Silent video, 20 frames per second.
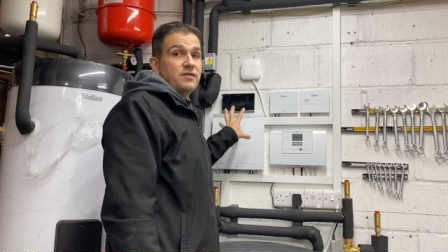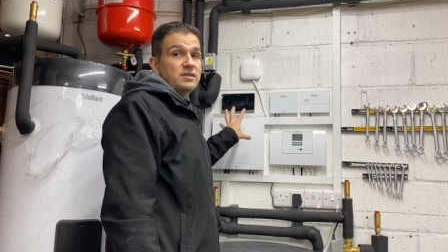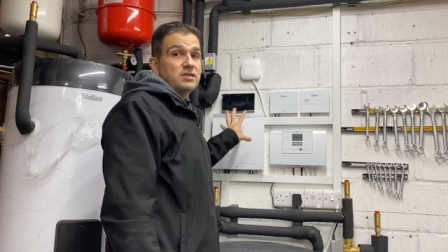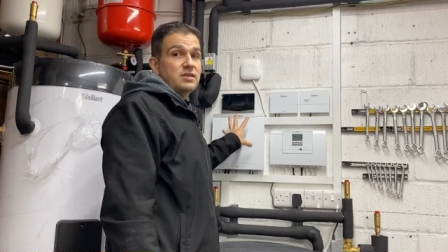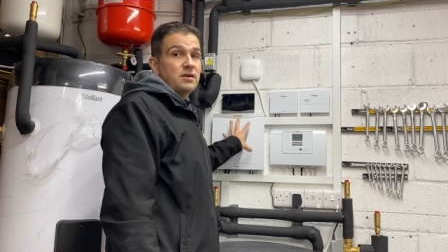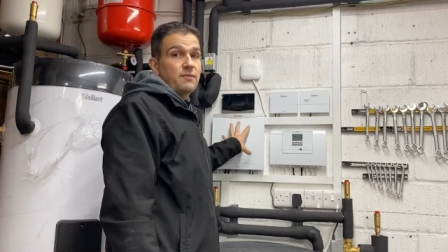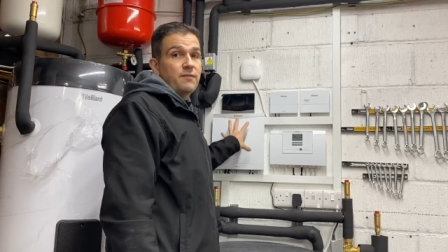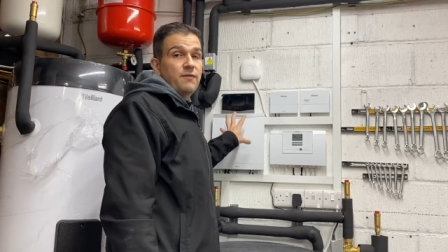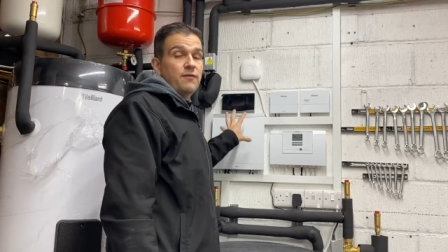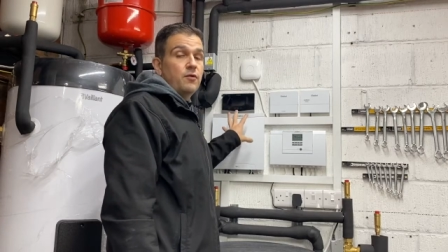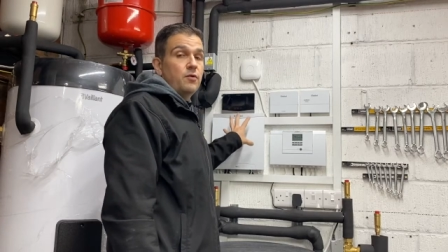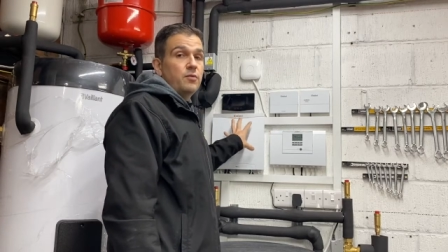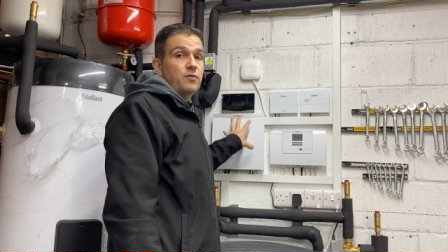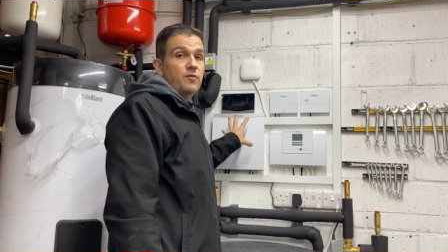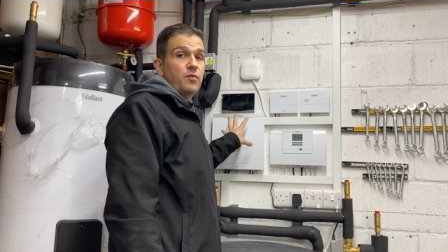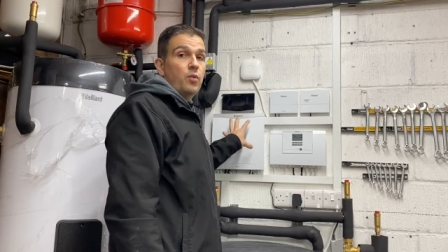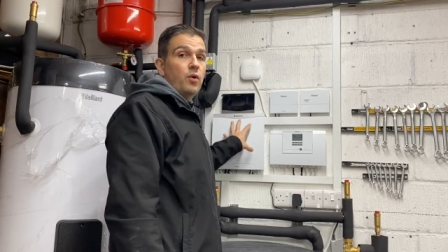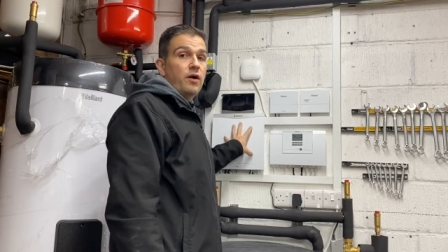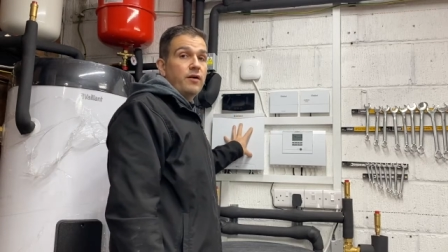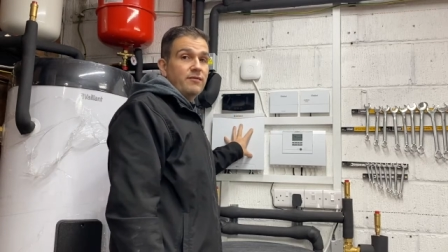some form
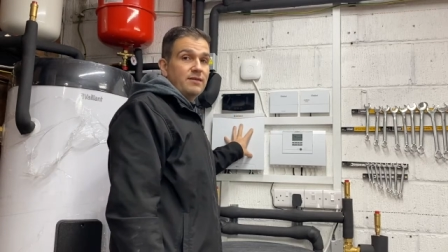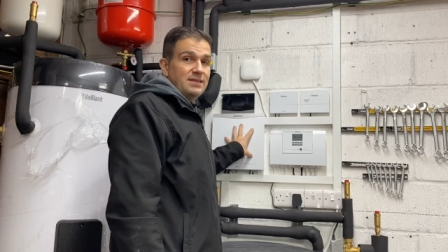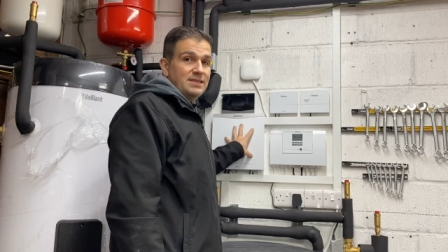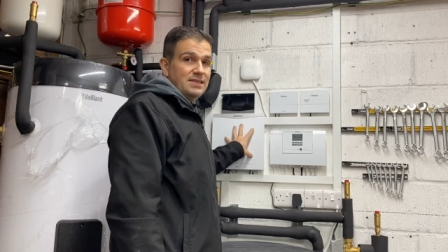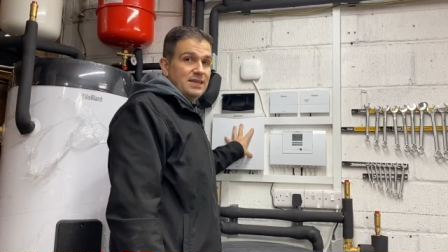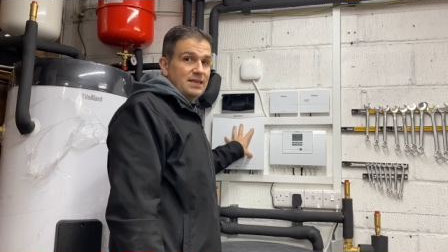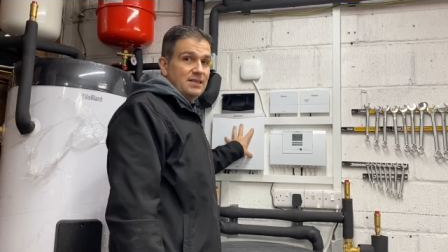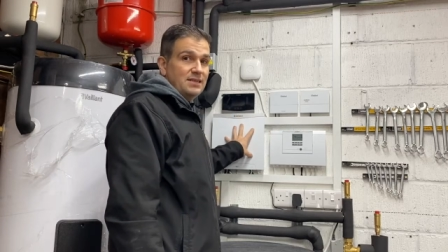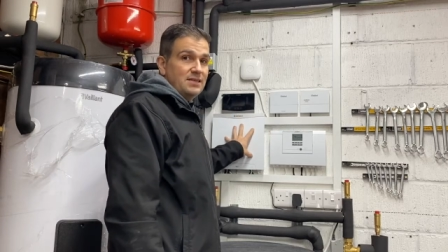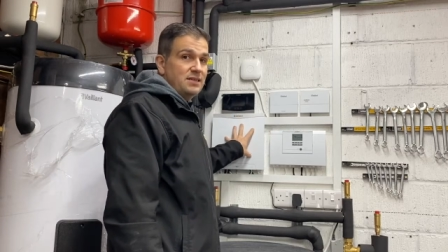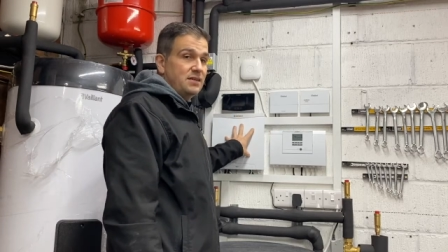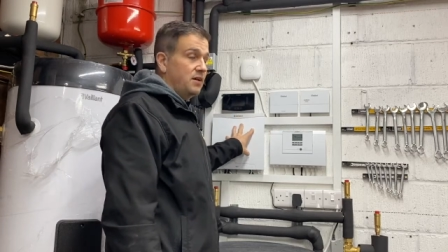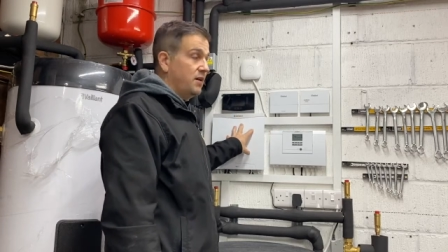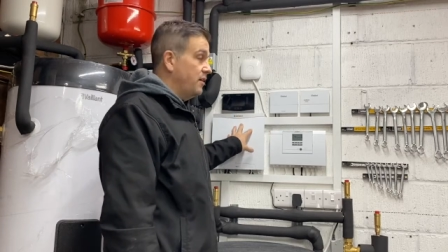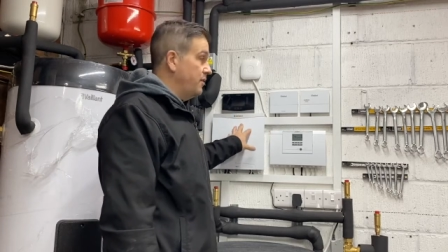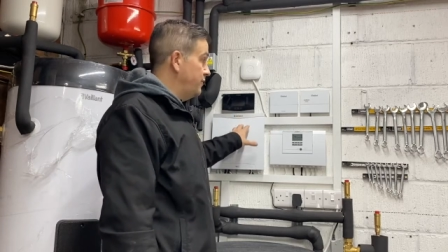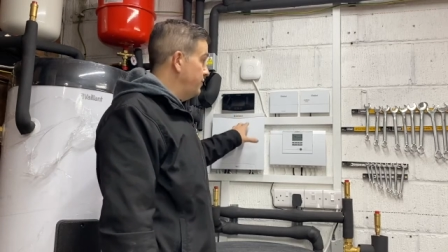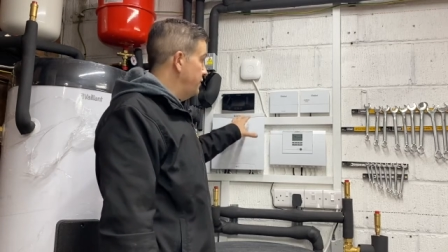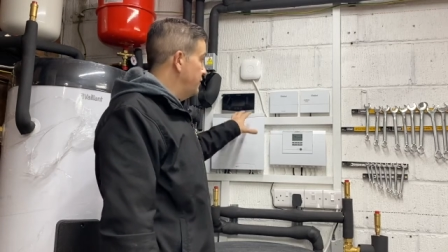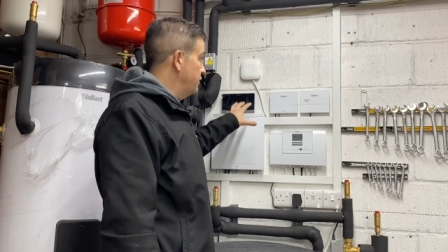of wiring center
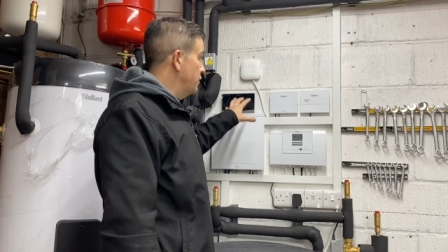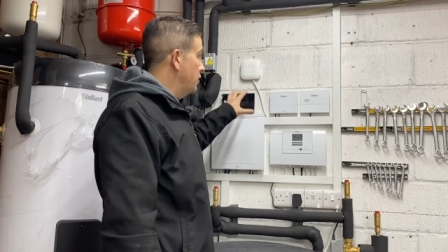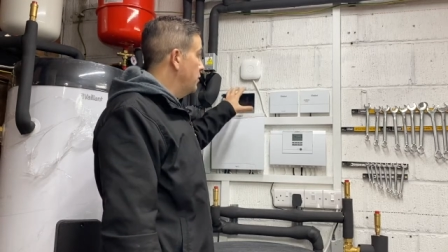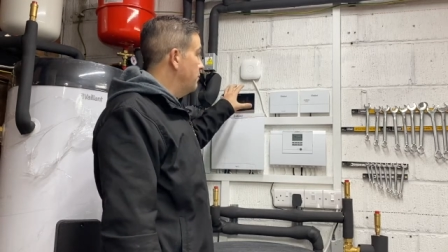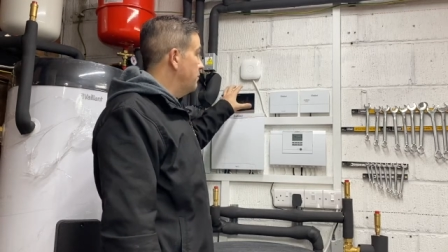if you've got